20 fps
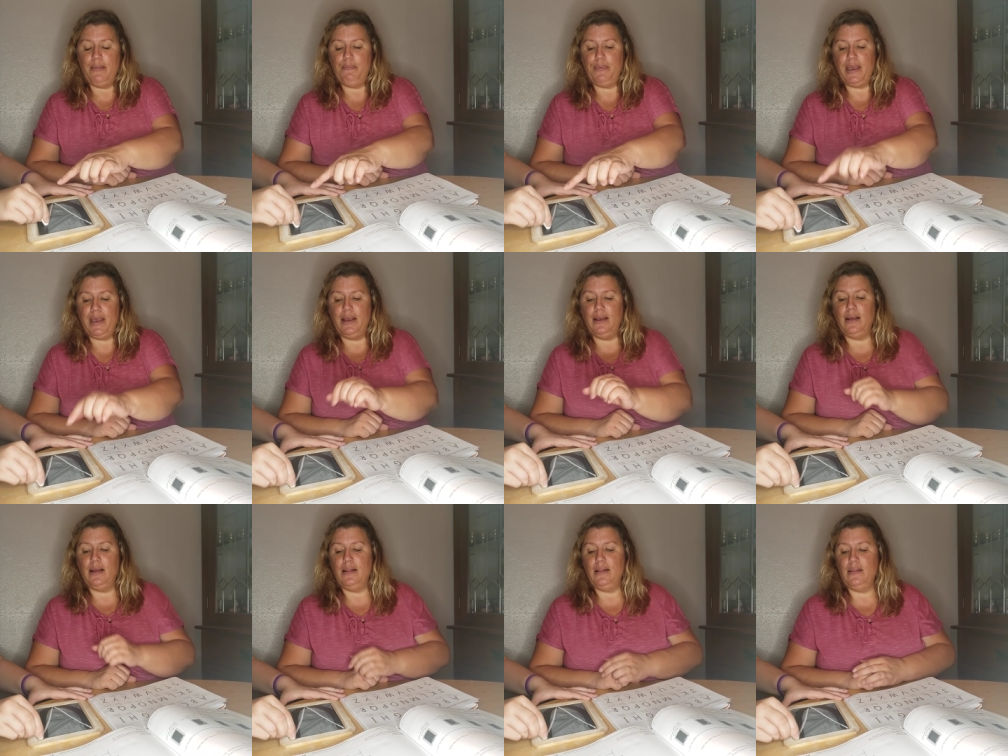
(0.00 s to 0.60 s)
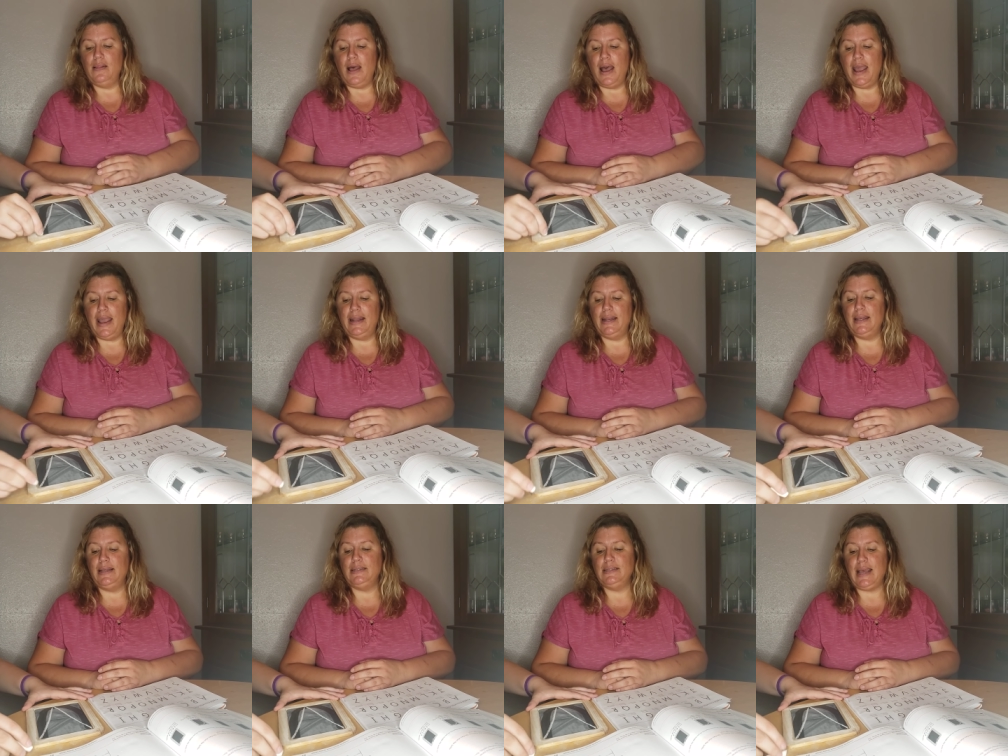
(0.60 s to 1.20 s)
big
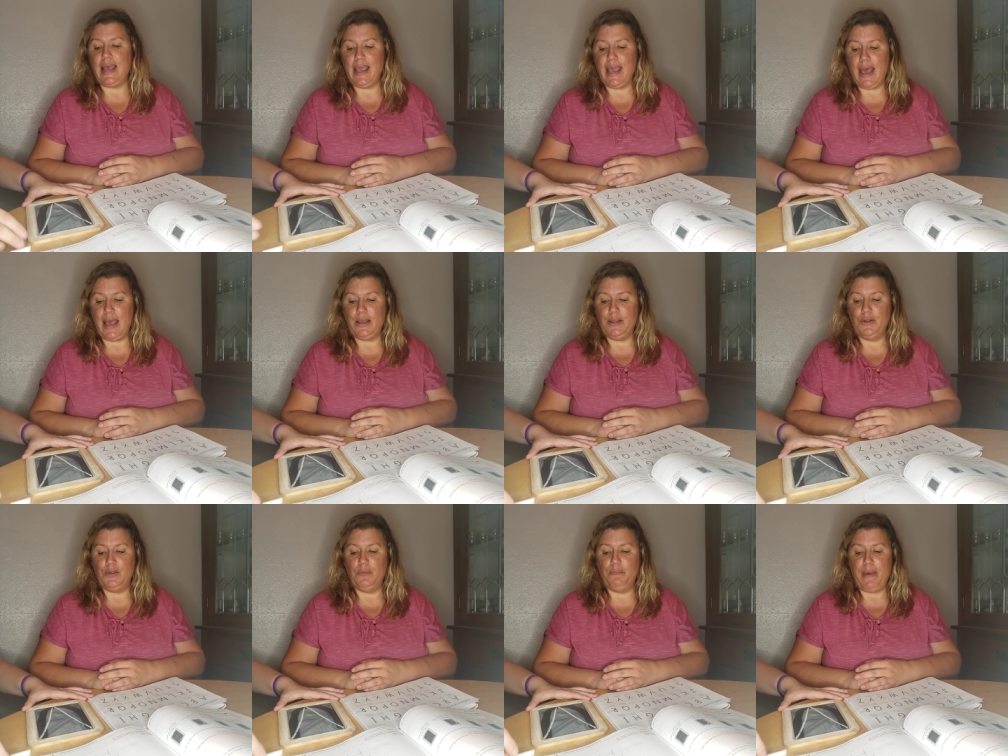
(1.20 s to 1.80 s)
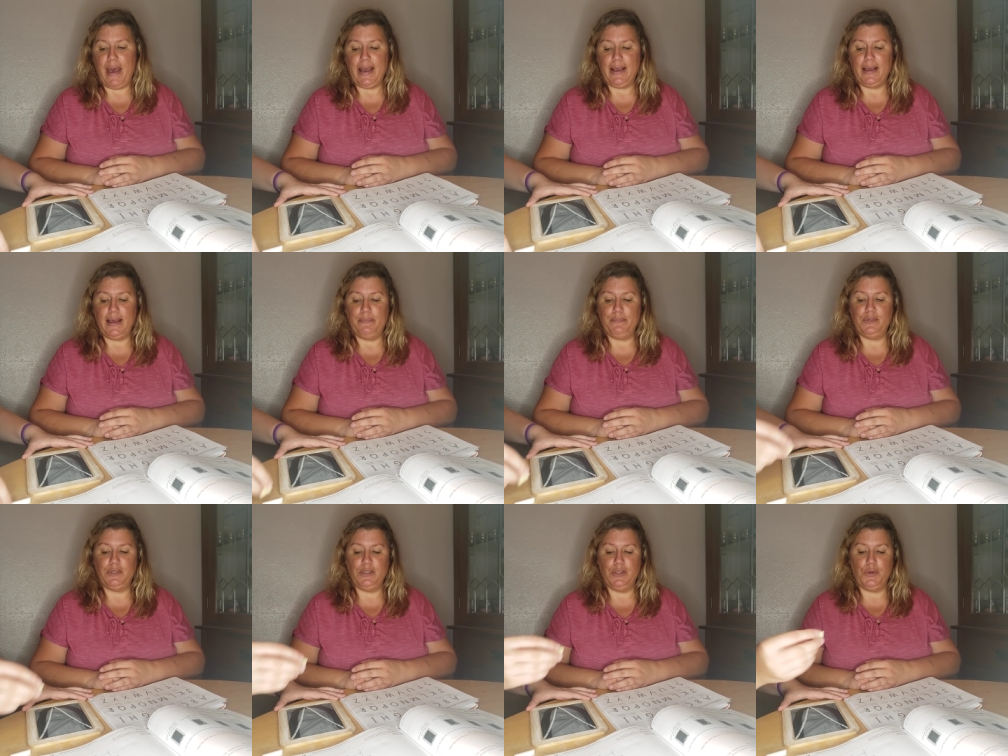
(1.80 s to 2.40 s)
line diagonal back
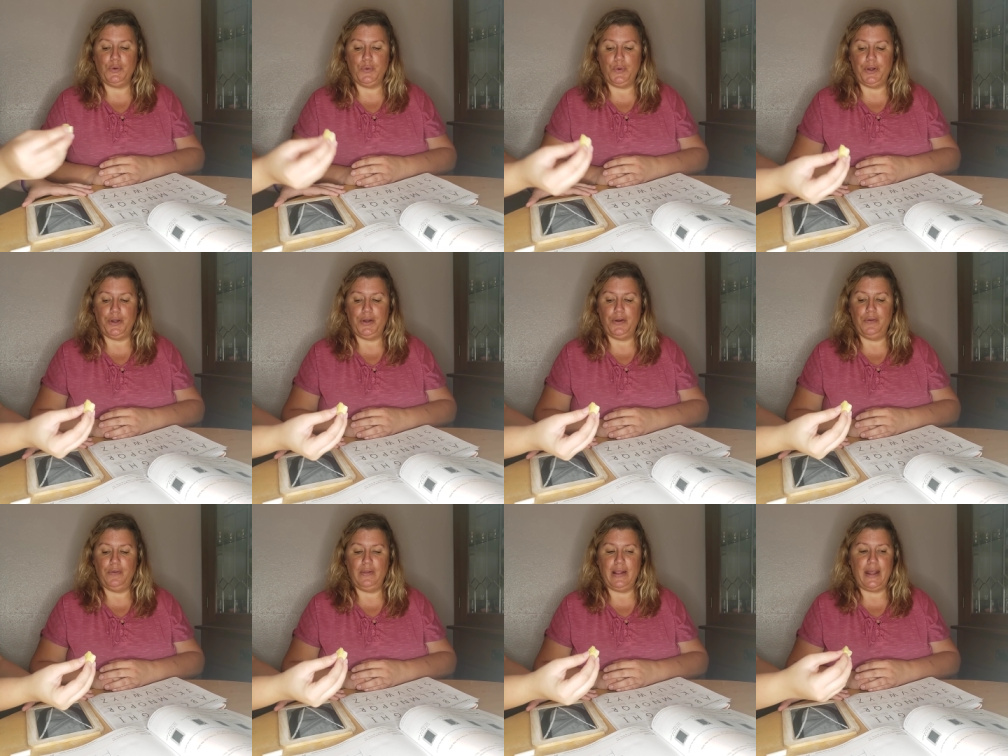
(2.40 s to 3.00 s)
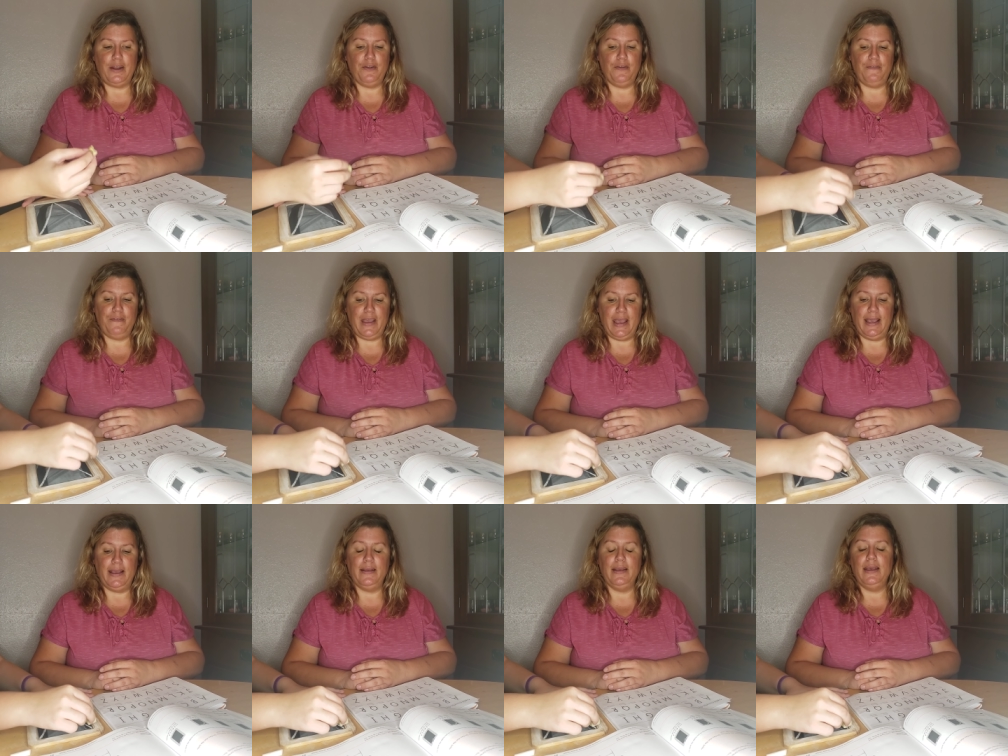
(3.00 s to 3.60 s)
up to the corner, letter
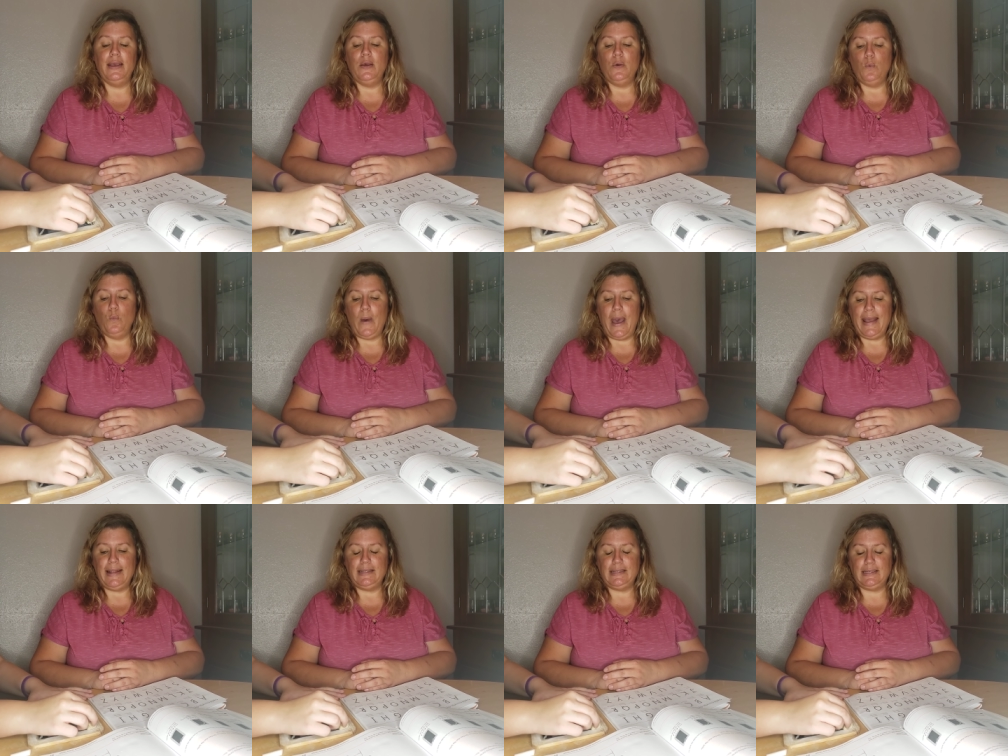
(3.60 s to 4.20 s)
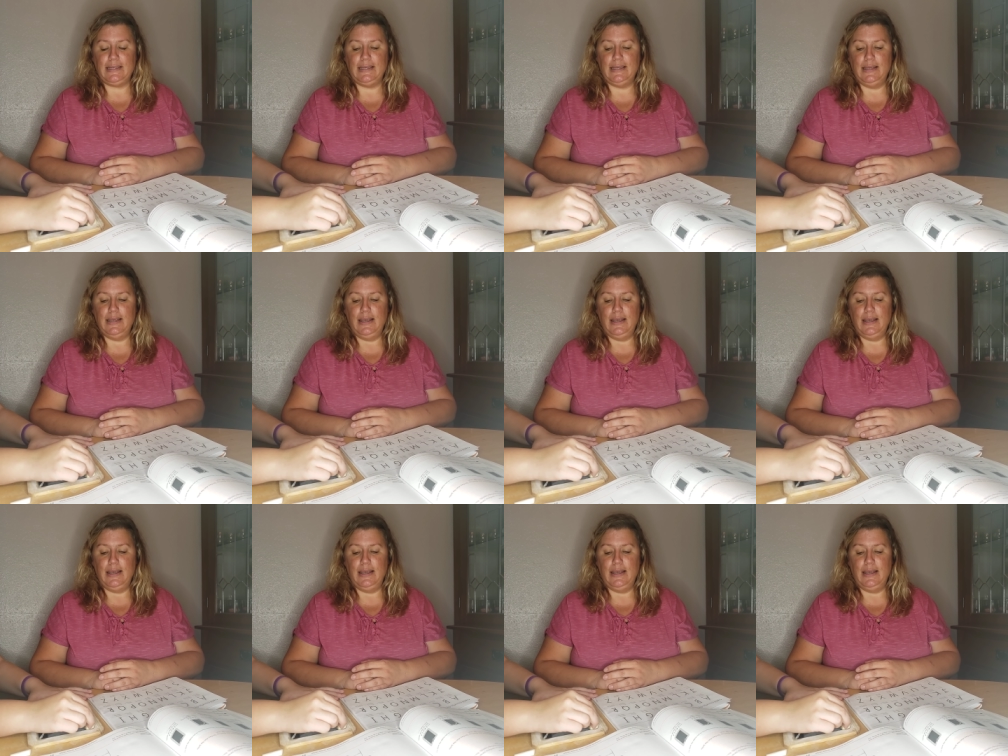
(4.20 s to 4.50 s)
V. Wet,